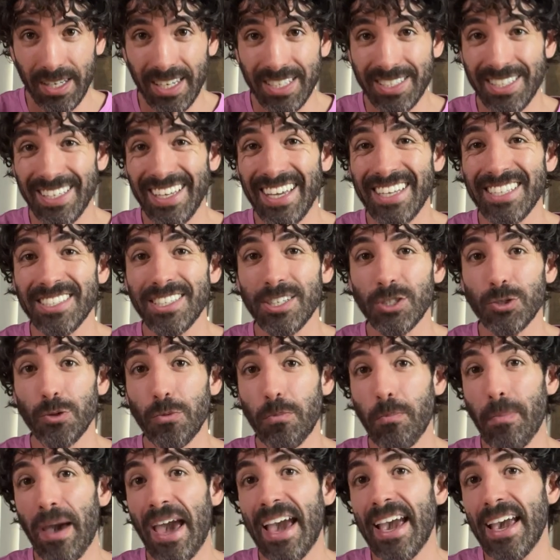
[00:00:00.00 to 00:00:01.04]
It's easy to
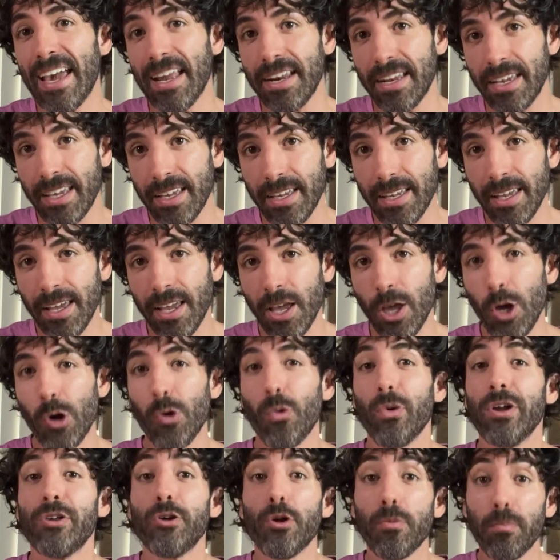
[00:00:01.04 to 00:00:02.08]
panic
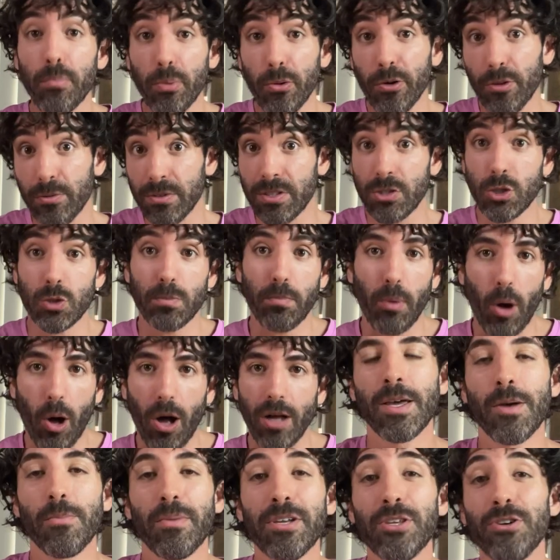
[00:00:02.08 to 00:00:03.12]
when you're put on the
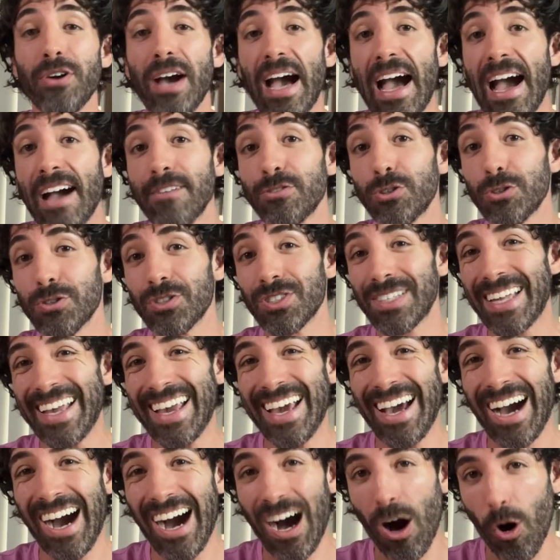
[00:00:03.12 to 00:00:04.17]
spot, but you have to stay
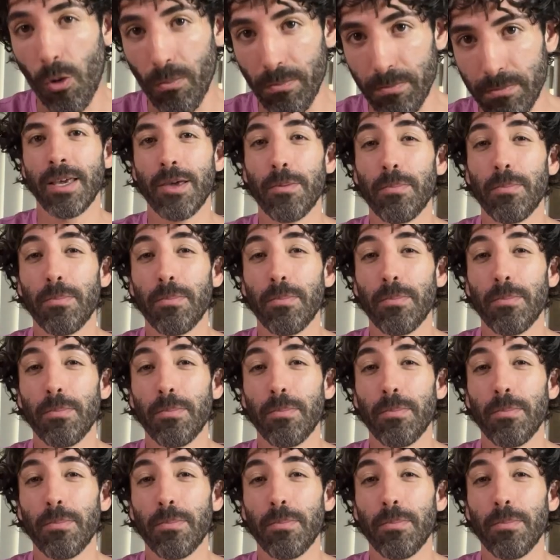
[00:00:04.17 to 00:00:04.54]
calm.